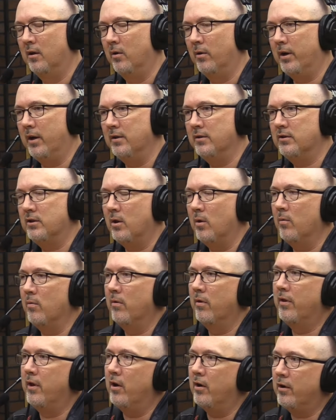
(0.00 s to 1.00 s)
Okay, so
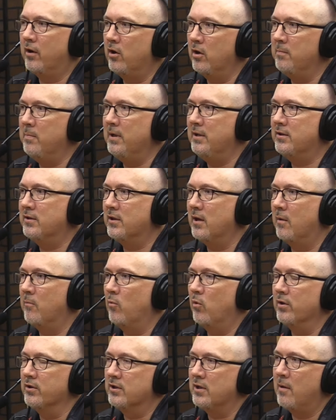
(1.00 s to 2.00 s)
there could be
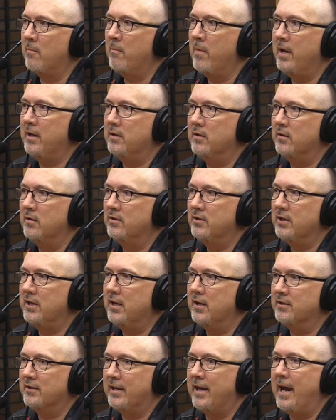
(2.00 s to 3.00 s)
some what some may
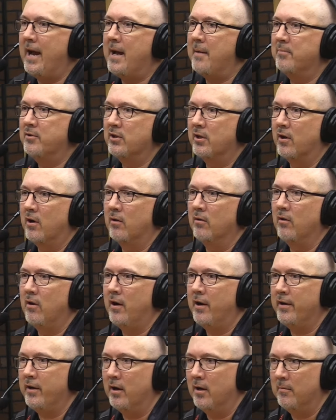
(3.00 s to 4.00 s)
see as gaps in our
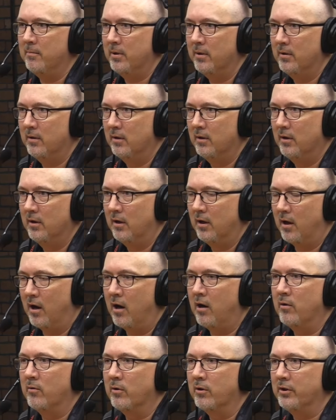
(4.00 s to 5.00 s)
lineup
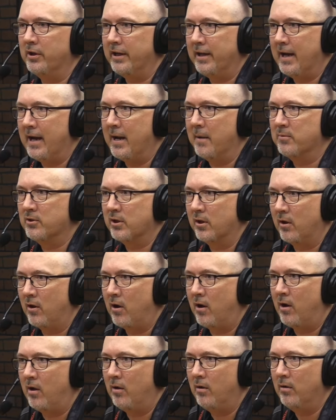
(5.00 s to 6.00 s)
aren't really gaps at
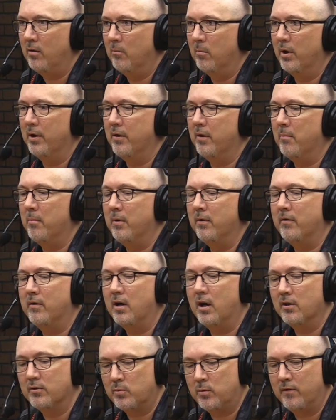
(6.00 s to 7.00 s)
all, but the,
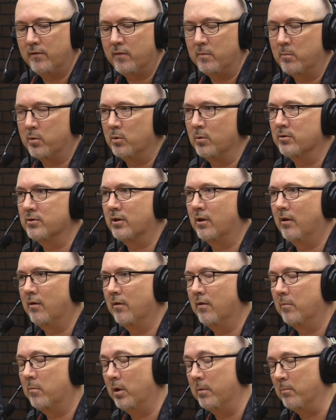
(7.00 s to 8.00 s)
because we've improved
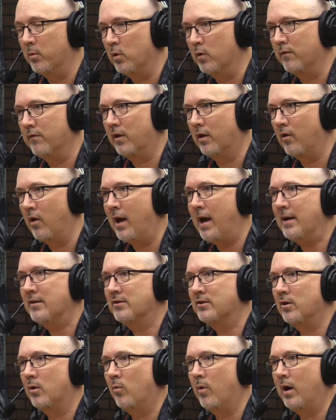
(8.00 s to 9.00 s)
the, improved the
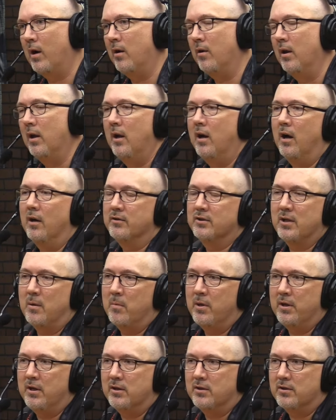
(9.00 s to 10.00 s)
glass so well,
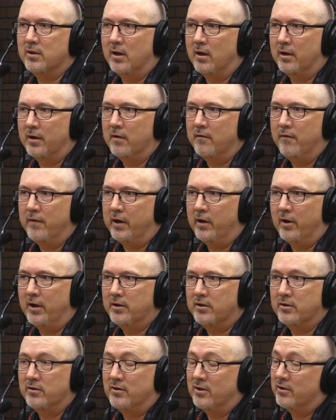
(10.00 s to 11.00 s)
some of these uh,
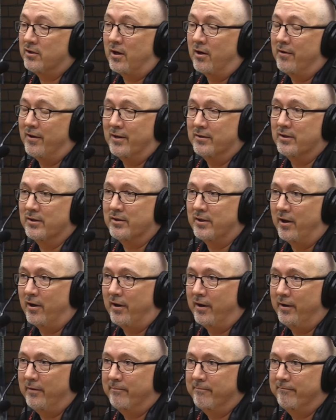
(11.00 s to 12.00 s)
configurations just aren't
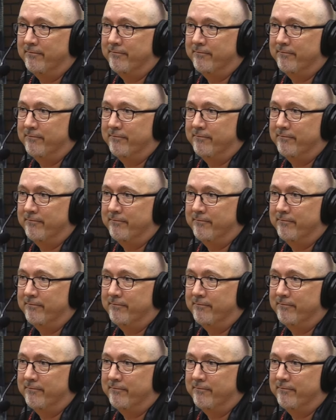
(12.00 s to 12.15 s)
necessary.